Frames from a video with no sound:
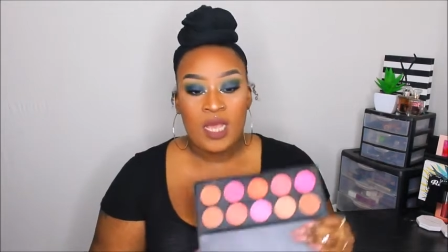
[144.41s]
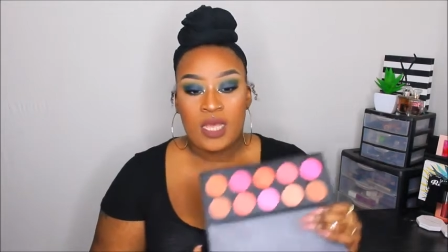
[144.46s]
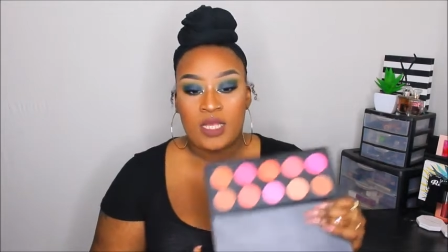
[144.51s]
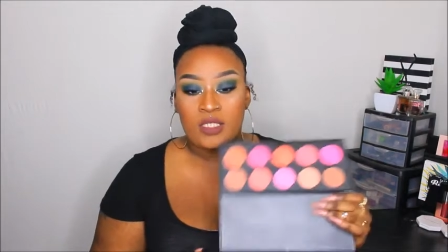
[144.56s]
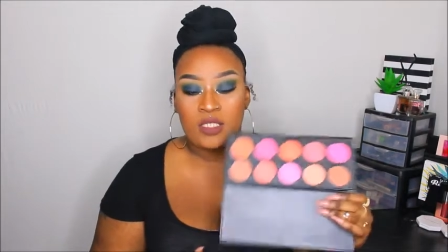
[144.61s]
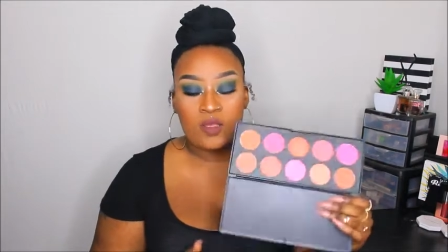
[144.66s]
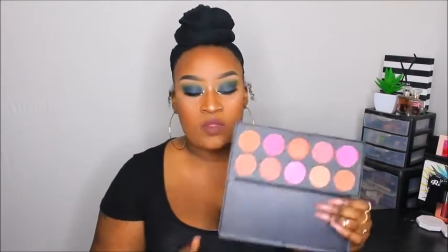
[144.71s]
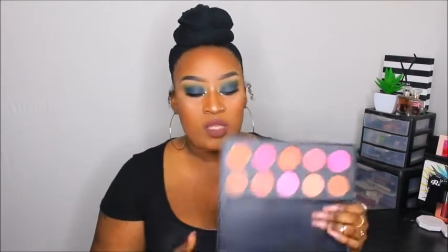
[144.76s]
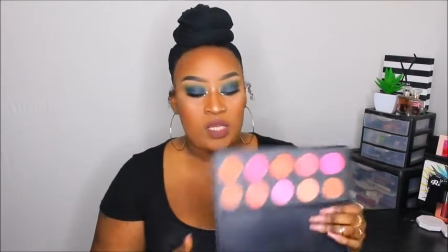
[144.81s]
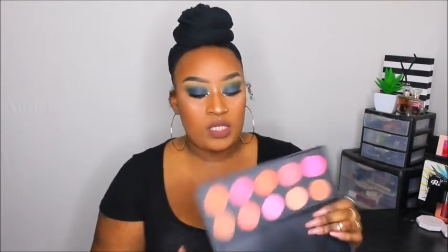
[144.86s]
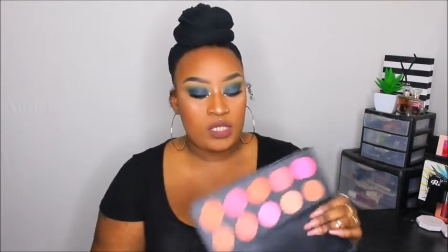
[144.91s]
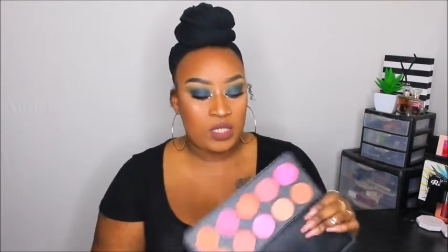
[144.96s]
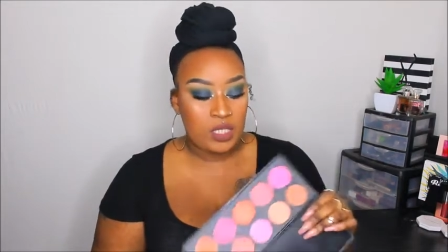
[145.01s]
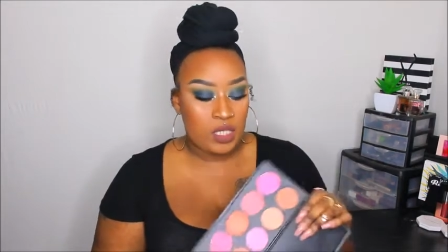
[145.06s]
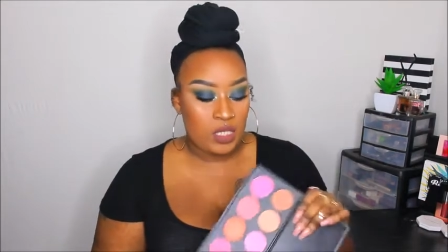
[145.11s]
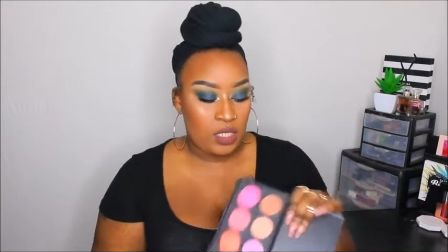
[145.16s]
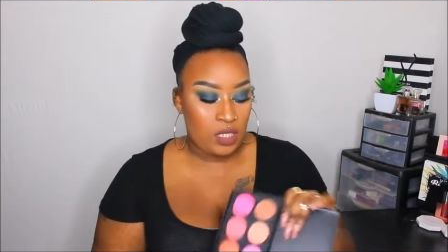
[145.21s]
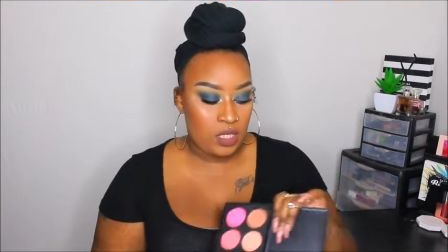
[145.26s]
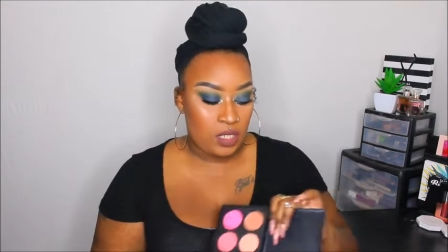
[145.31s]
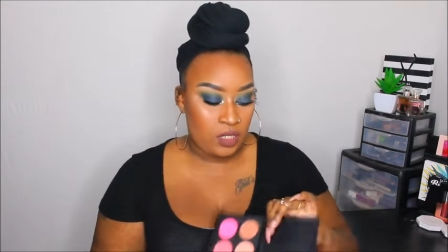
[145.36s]
And so this
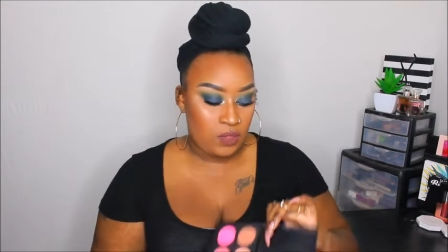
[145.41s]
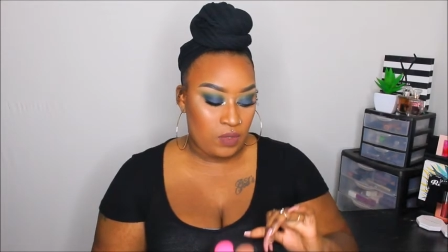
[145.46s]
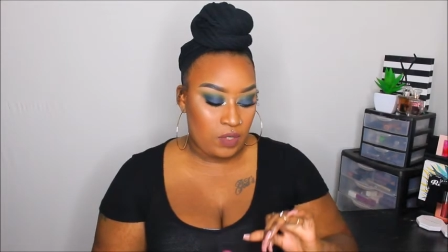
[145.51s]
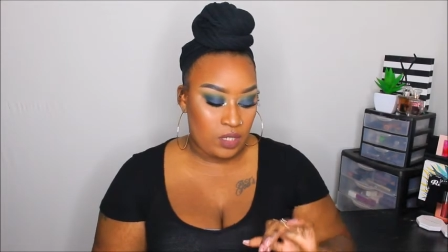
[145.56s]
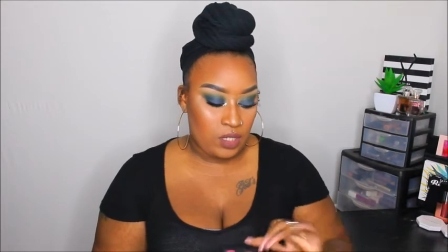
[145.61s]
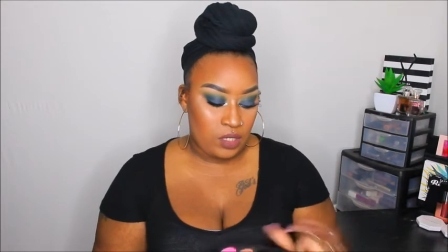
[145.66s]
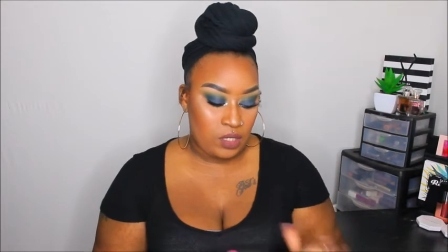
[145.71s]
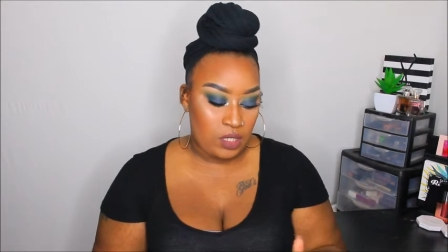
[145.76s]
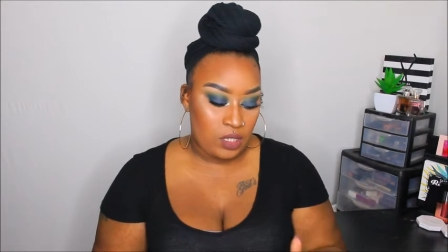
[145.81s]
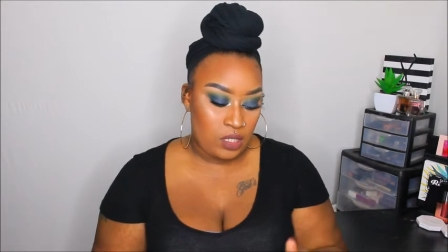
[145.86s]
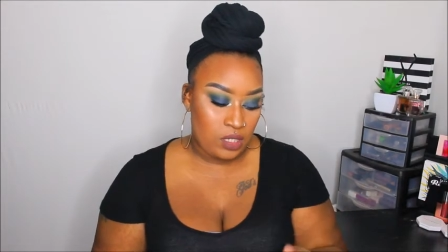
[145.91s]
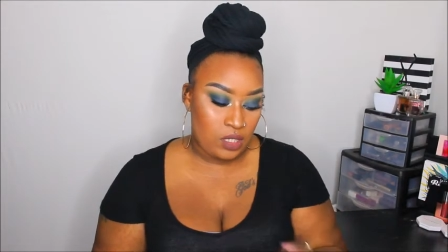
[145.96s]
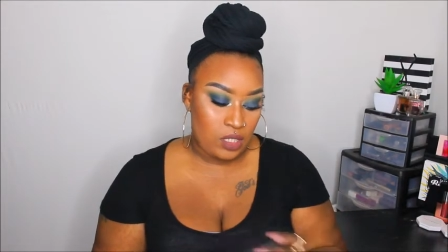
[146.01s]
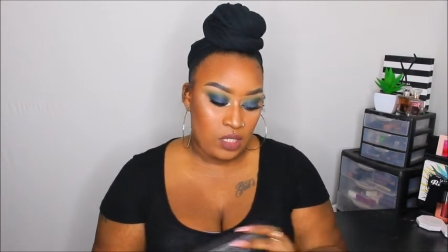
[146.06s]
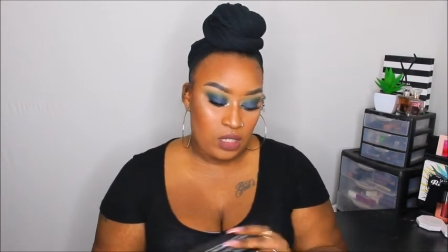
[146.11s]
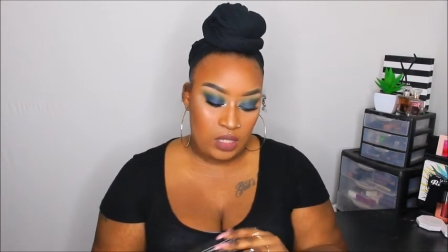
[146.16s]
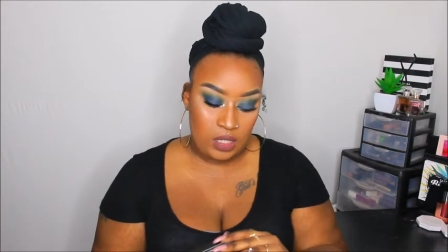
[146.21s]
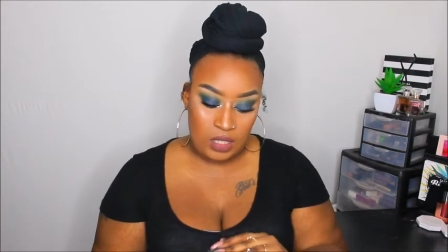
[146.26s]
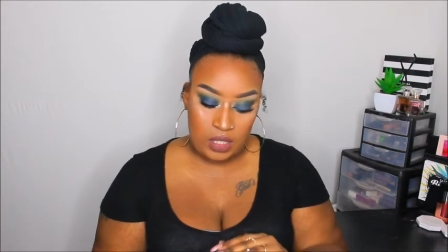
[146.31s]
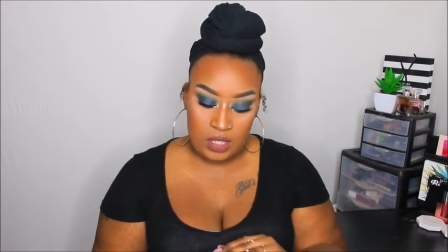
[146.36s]
is, what is this? This